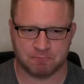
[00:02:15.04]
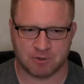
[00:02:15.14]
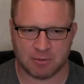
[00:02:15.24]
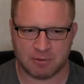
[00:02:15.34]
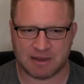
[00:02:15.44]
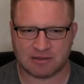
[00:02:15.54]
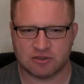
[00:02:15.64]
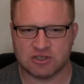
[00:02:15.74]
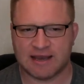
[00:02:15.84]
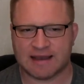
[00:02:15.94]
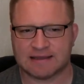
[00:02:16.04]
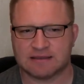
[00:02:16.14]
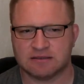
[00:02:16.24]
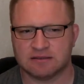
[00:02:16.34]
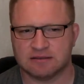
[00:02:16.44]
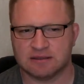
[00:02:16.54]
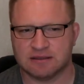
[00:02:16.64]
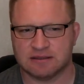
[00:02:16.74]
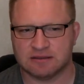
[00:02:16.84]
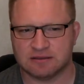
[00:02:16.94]
Coming back to Jack,
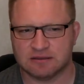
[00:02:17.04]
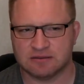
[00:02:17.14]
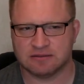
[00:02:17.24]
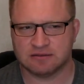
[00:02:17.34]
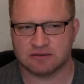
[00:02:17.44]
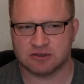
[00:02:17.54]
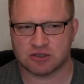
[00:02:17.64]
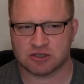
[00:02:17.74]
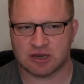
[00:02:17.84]
just